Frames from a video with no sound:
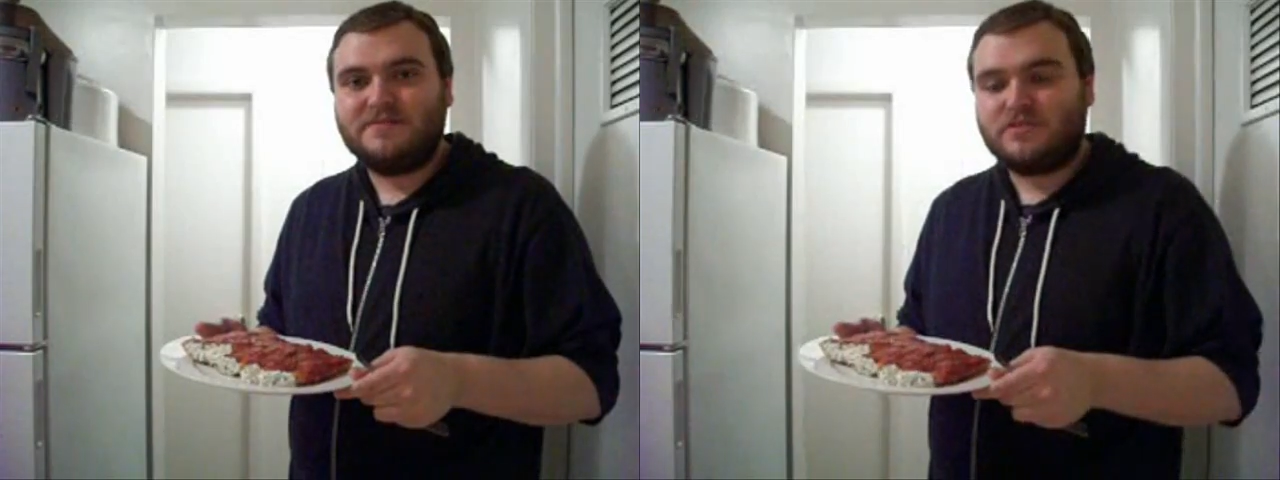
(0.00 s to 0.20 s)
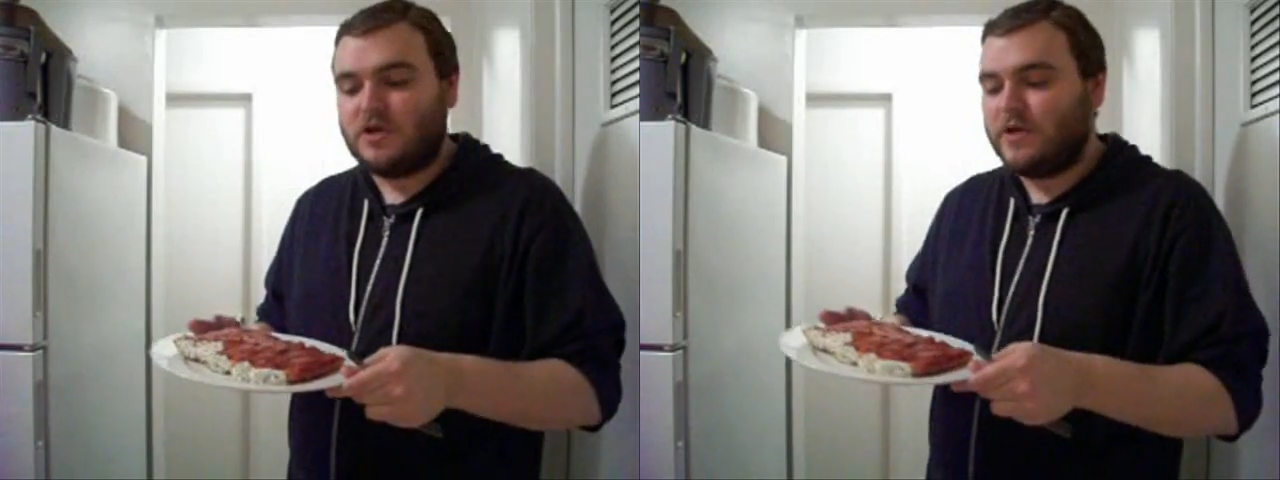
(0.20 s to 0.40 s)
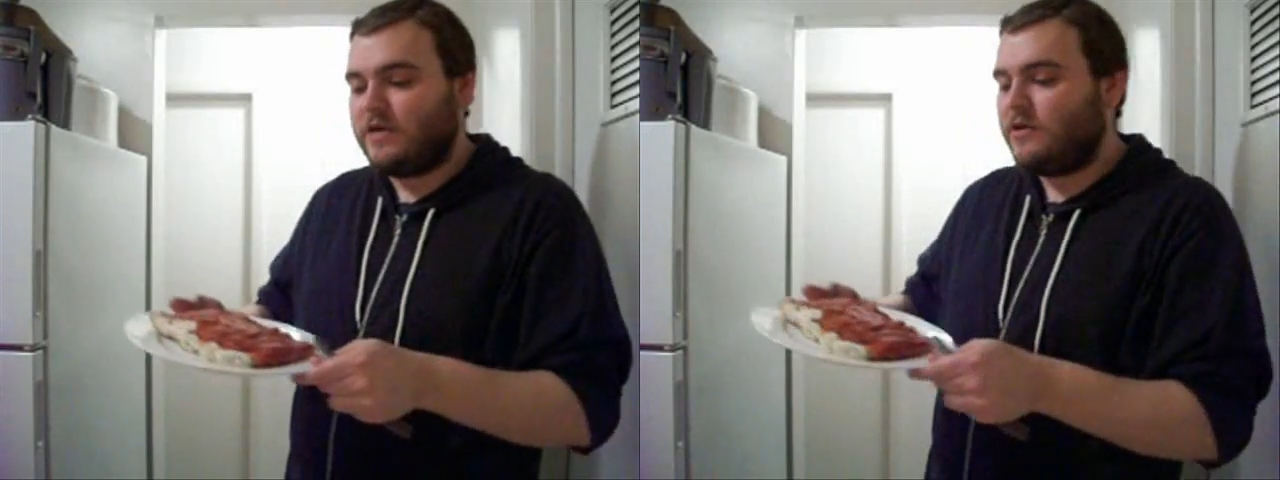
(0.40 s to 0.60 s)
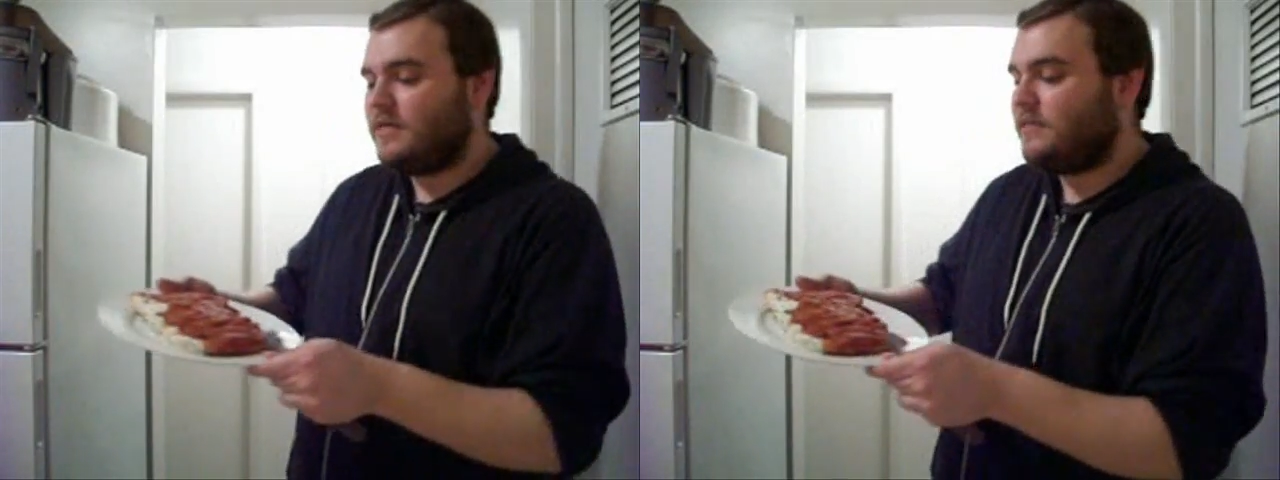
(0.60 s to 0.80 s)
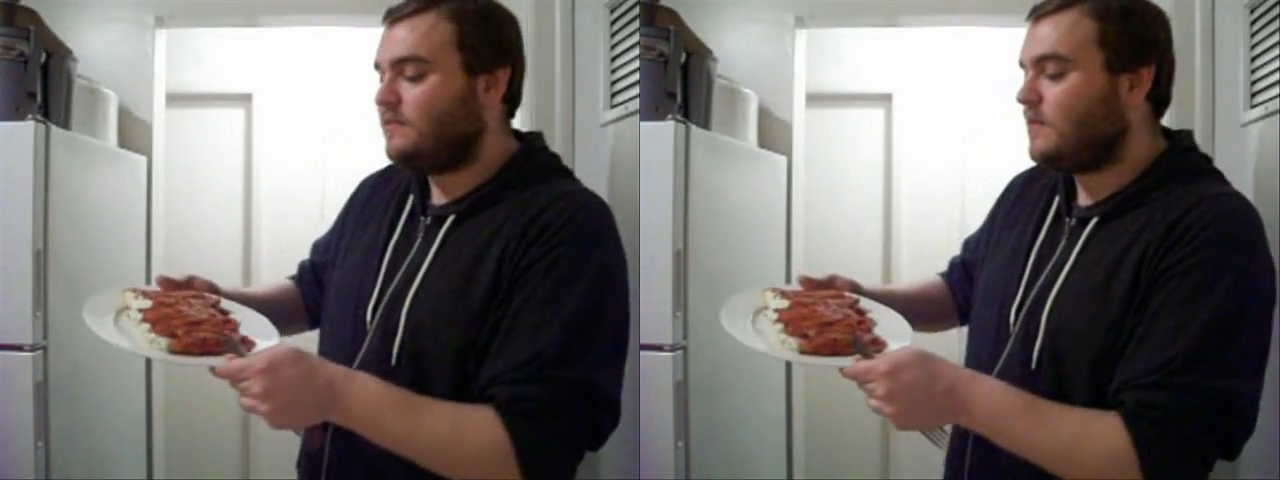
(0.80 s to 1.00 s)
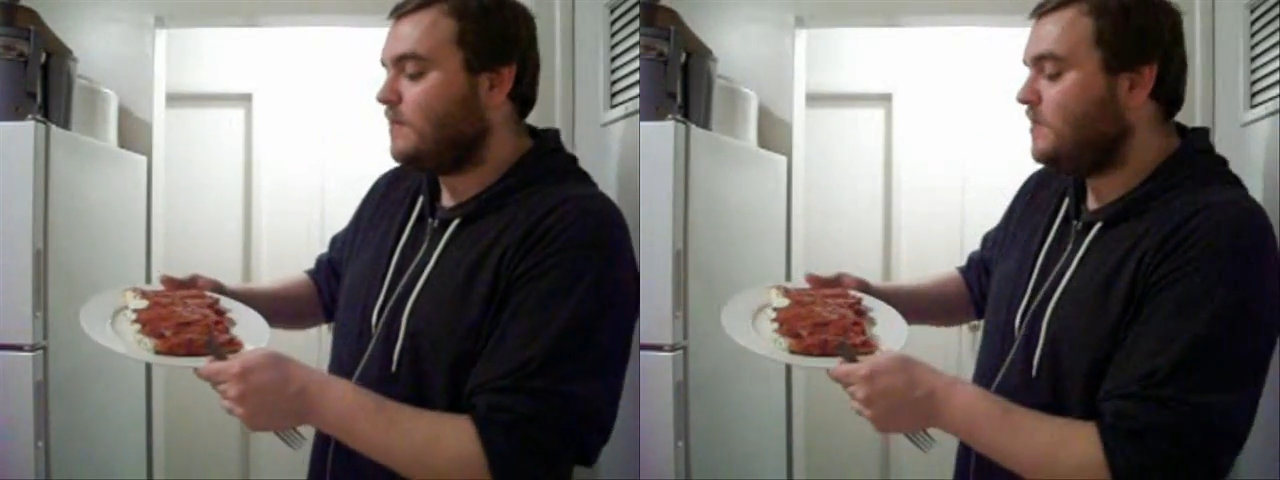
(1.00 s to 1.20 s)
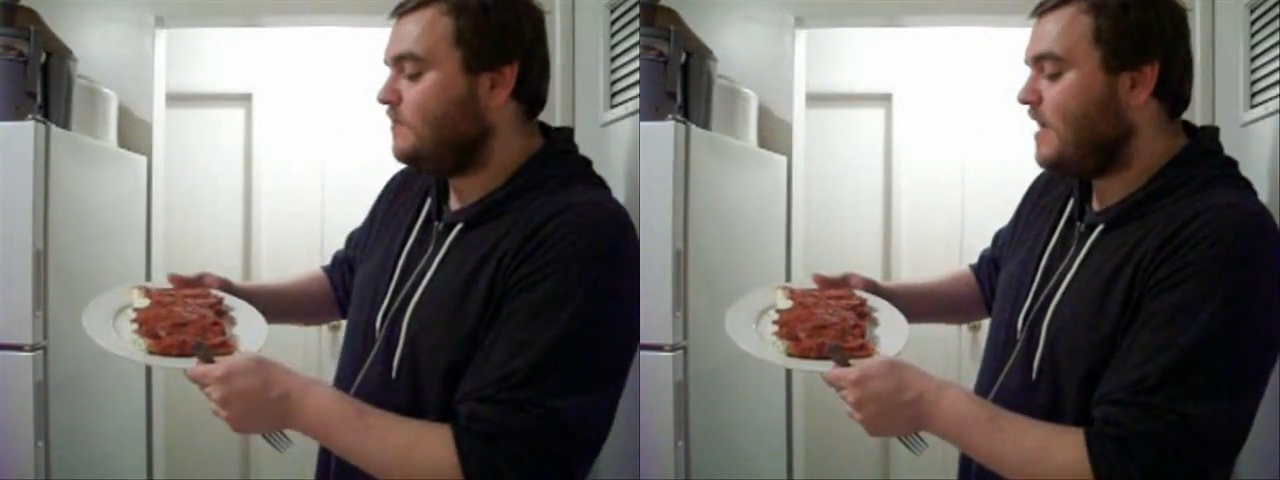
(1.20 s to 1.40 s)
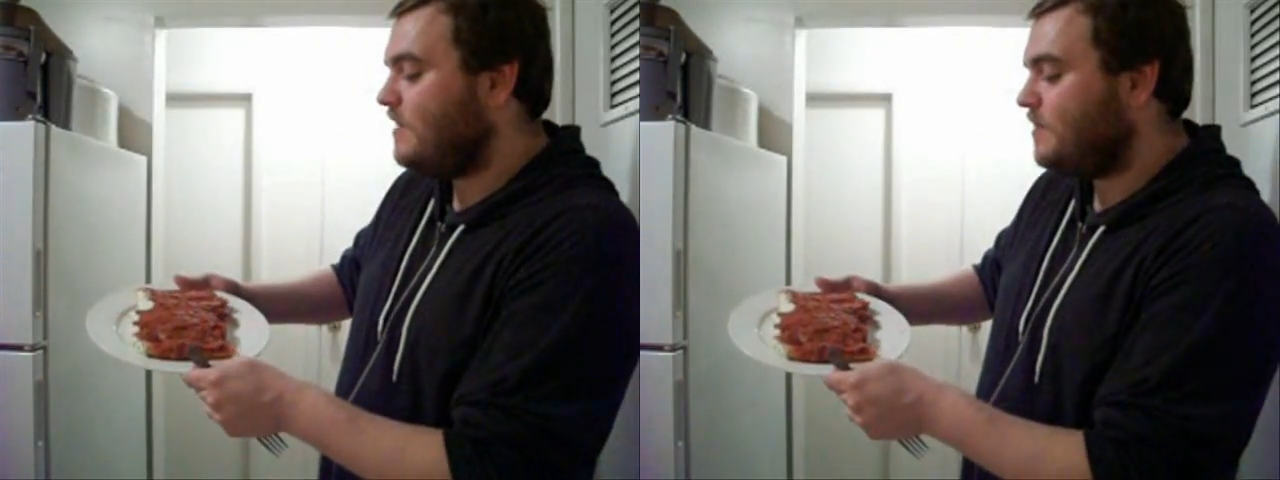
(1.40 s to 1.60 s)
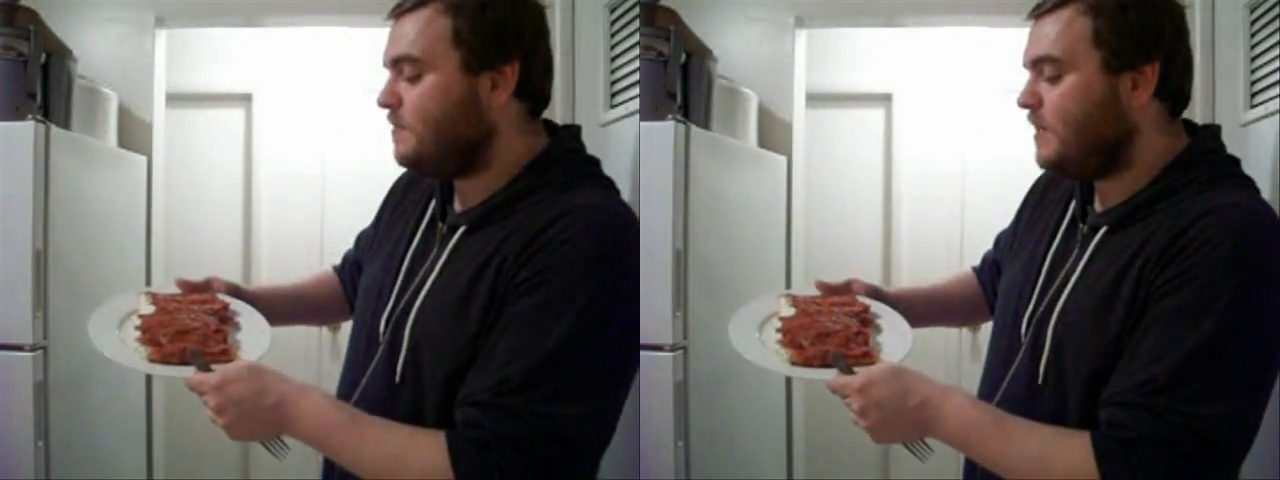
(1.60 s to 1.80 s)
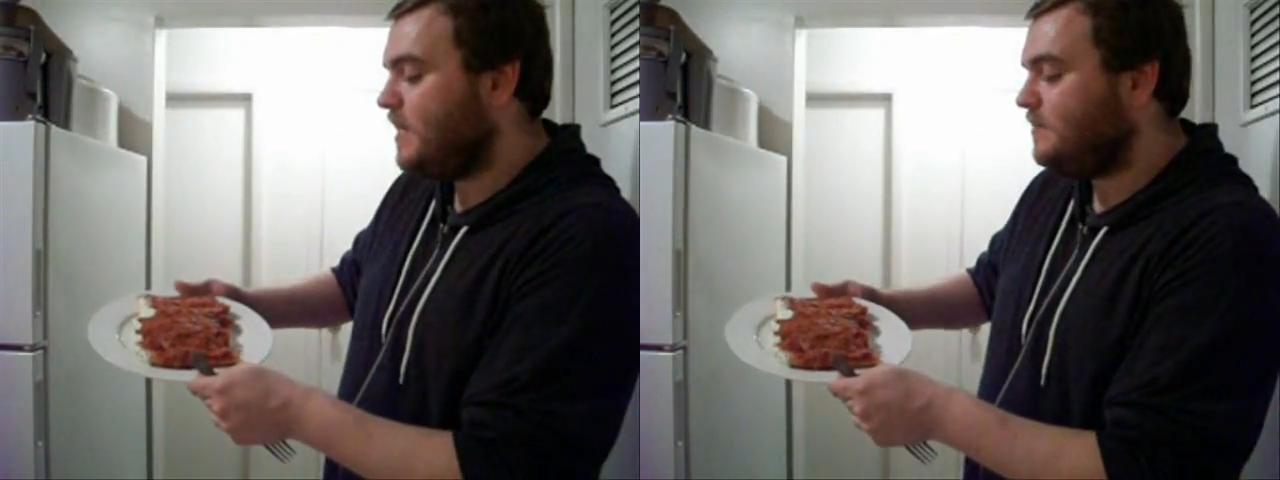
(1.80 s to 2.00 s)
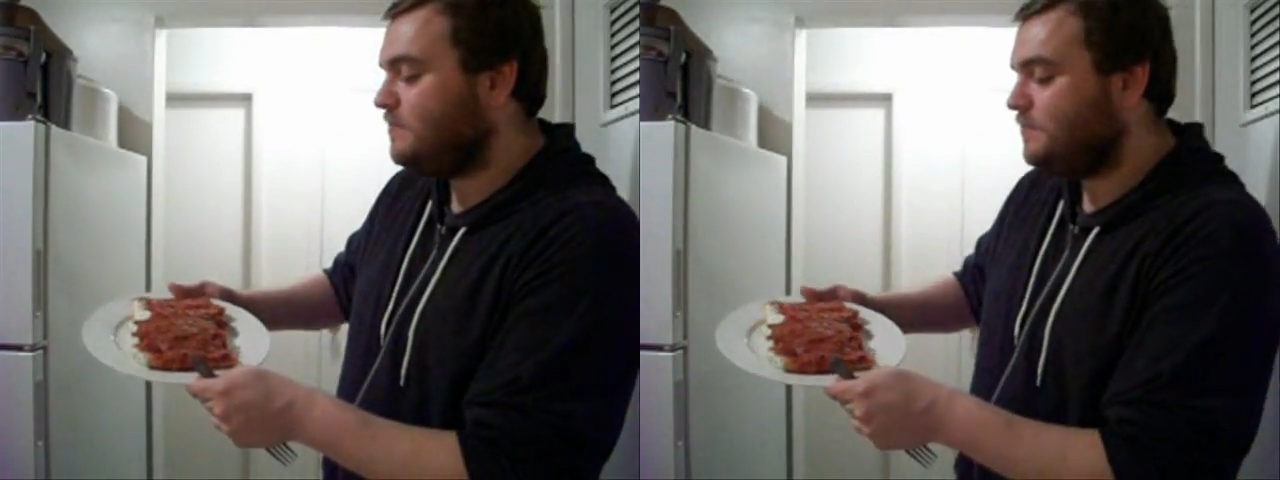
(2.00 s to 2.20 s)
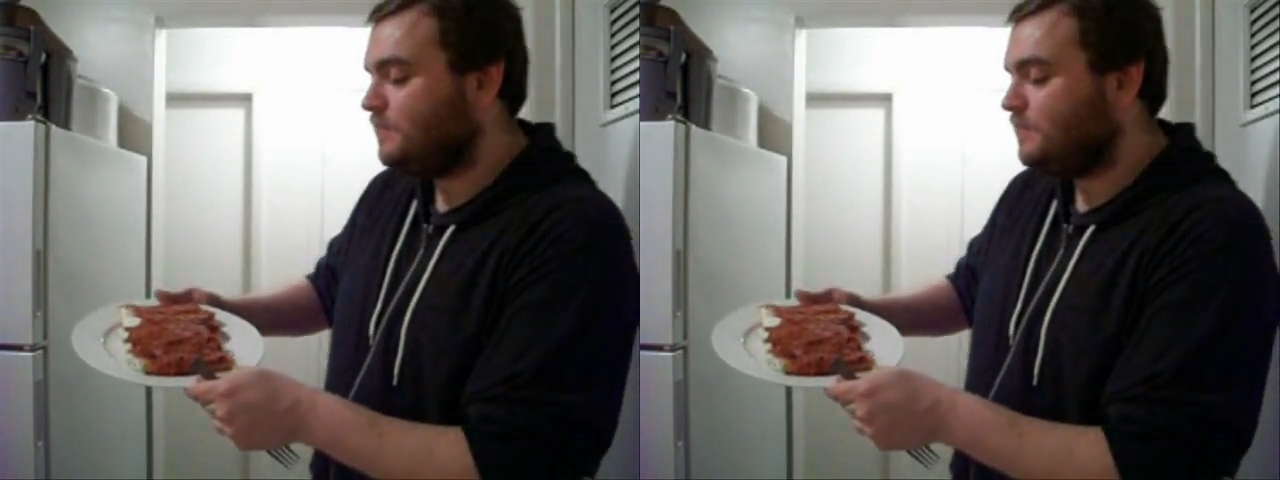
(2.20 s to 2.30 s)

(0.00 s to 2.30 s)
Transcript: So here it is. I put 5 on a plate.